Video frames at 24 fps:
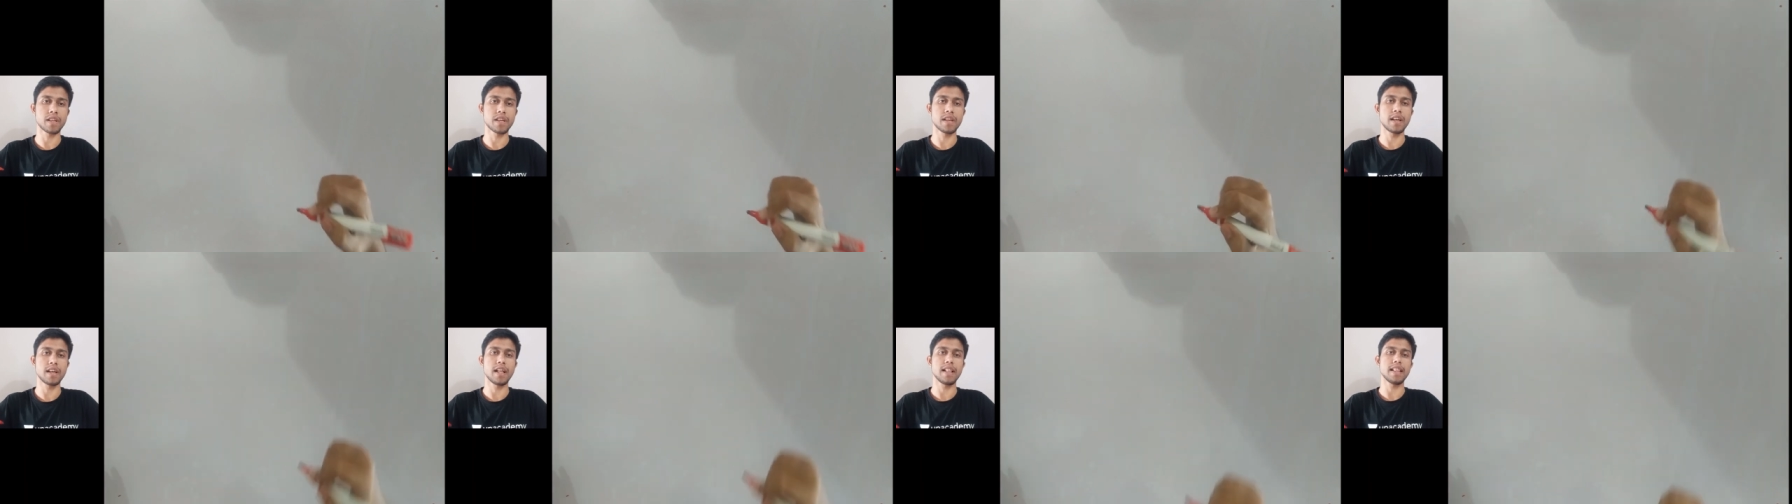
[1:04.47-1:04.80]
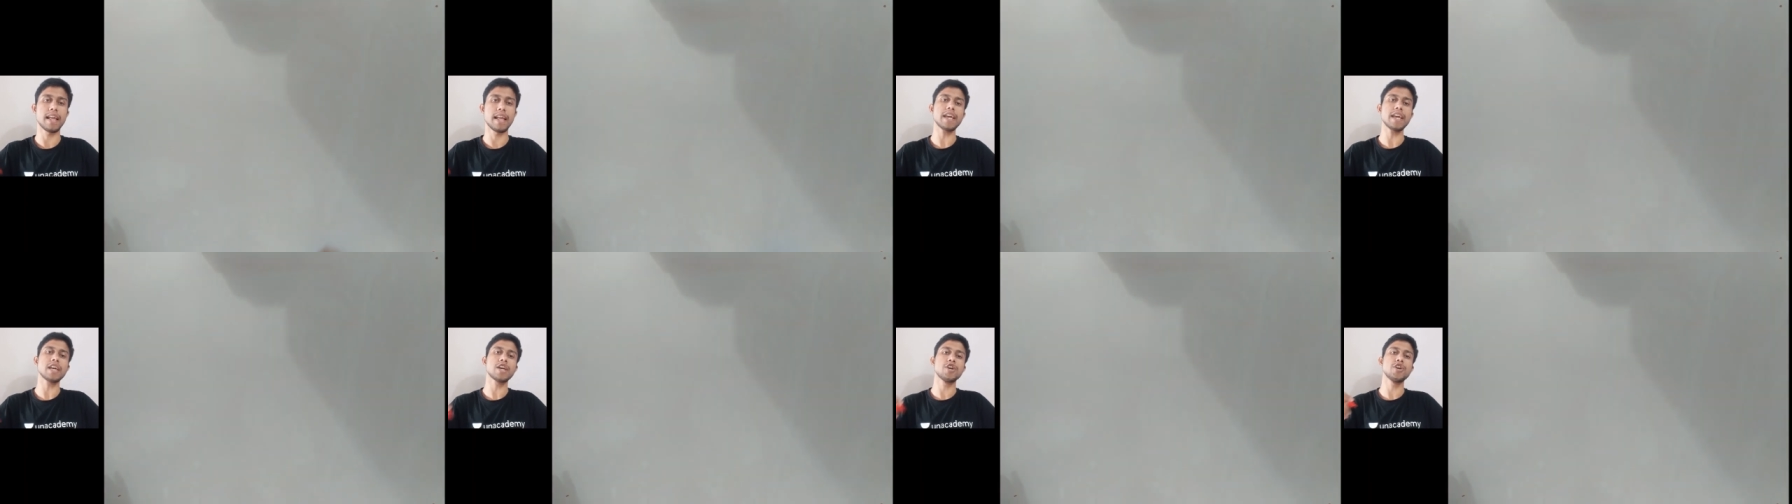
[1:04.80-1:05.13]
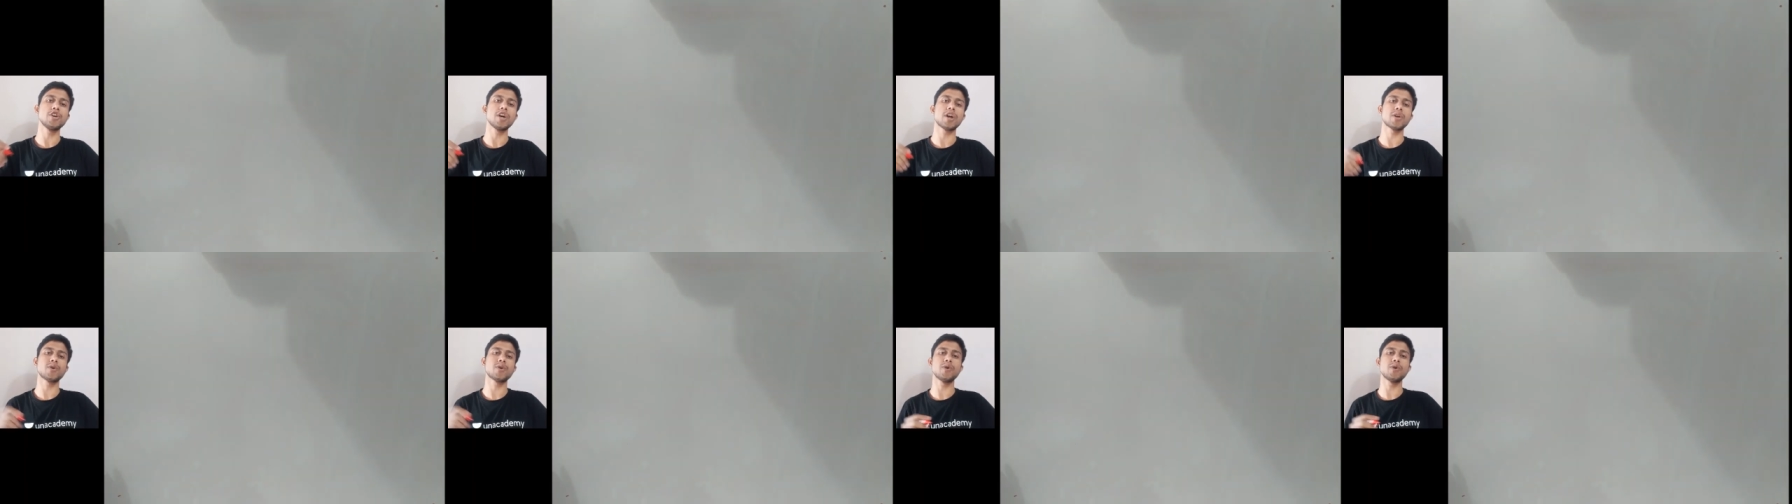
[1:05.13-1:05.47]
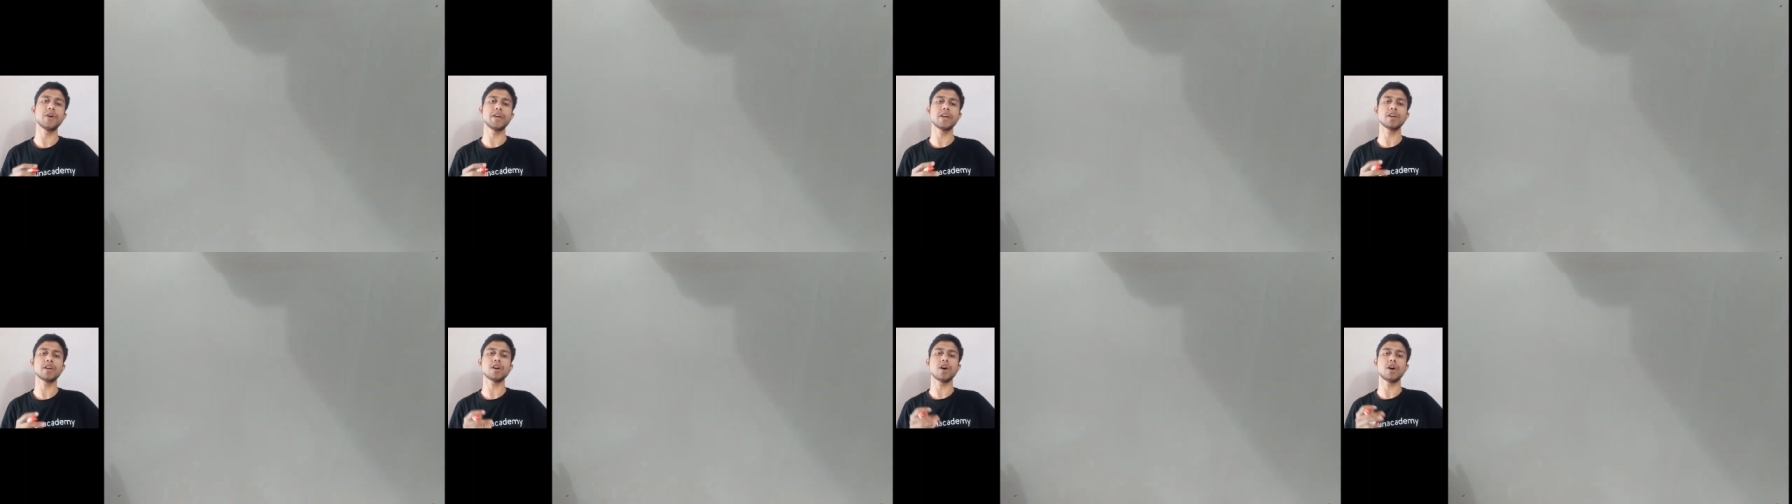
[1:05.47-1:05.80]
Like you are
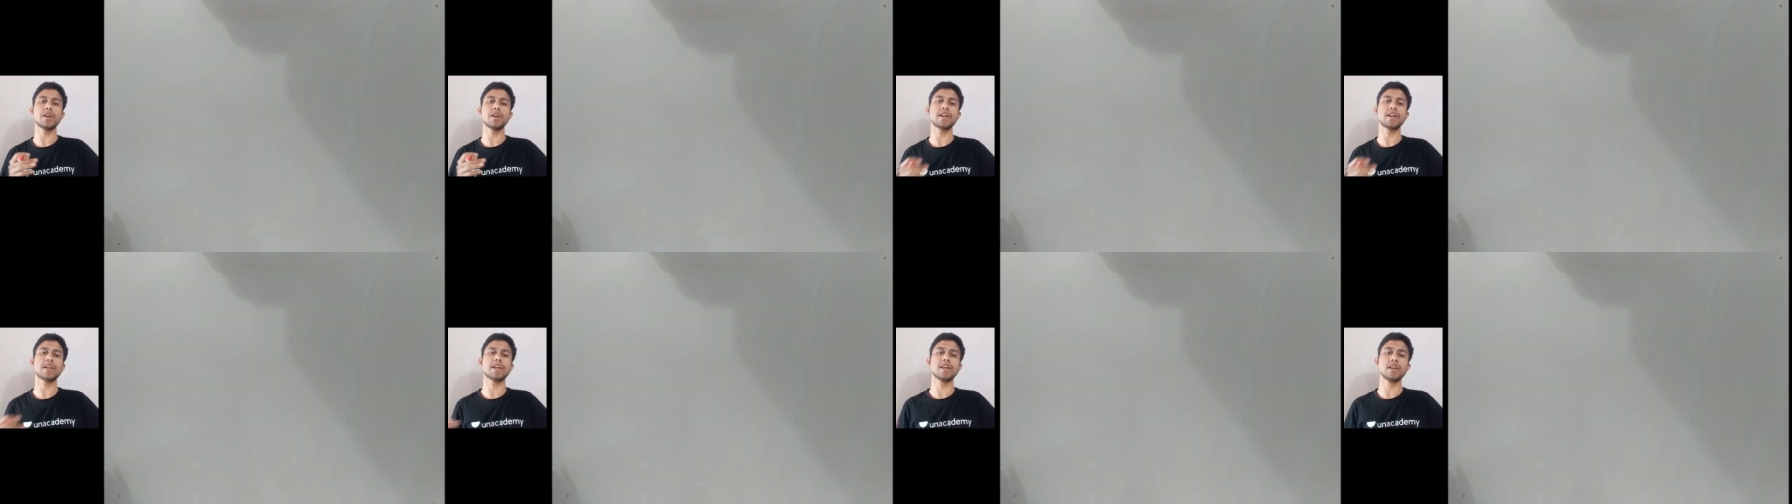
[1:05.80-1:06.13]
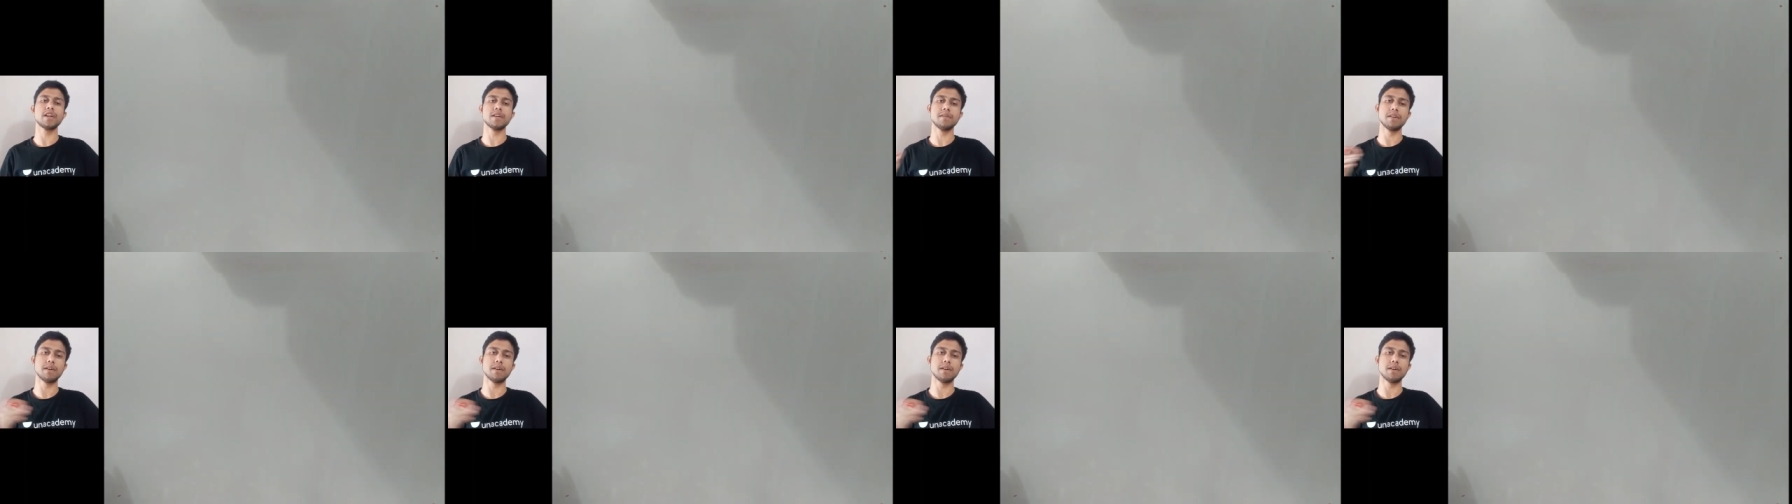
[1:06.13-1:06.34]
going on a